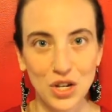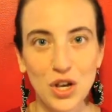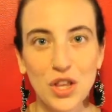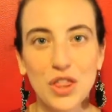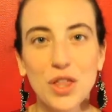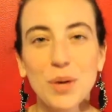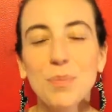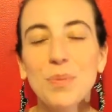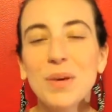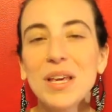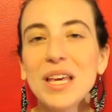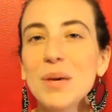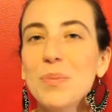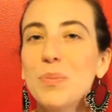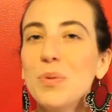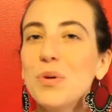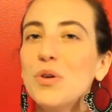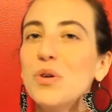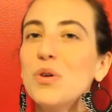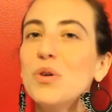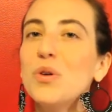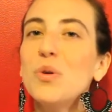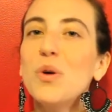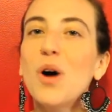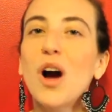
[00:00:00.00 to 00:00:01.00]
The people
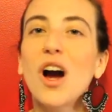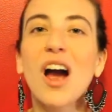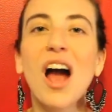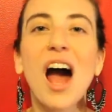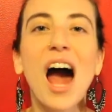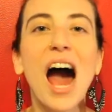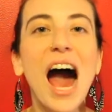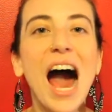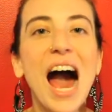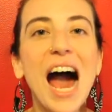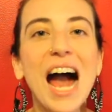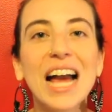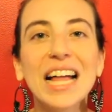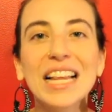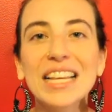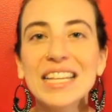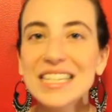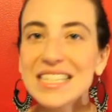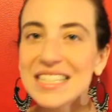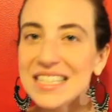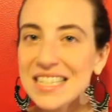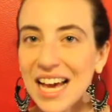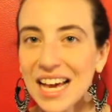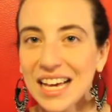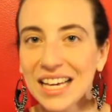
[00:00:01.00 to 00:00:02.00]
who are highly
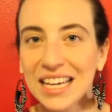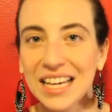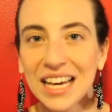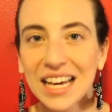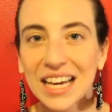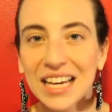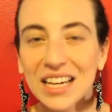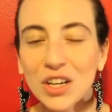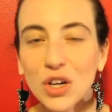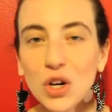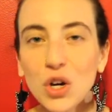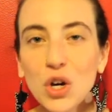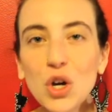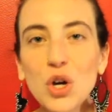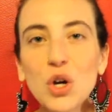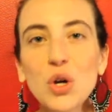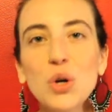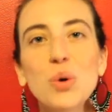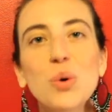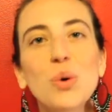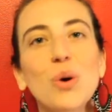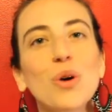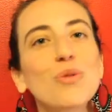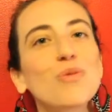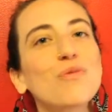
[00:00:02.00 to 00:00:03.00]
psychic,
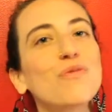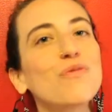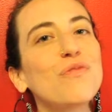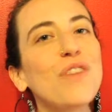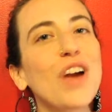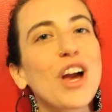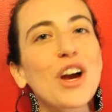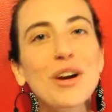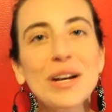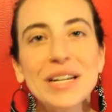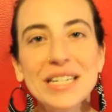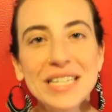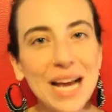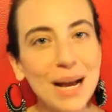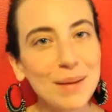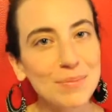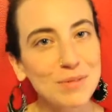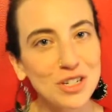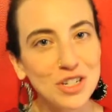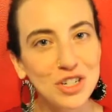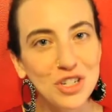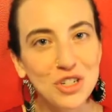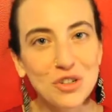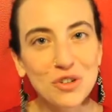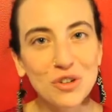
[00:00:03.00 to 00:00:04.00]
who are very tapped
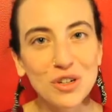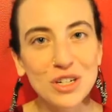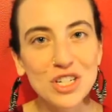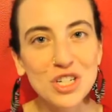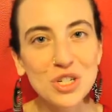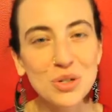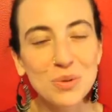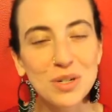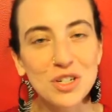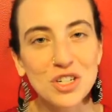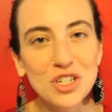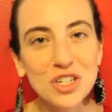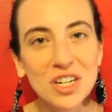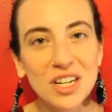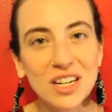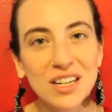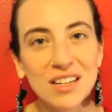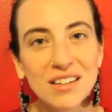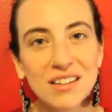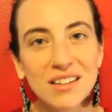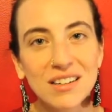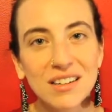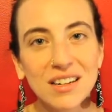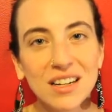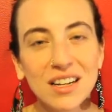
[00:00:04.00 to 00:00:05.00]
into their
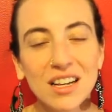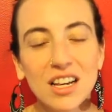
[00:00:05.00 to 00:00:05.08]
intuition,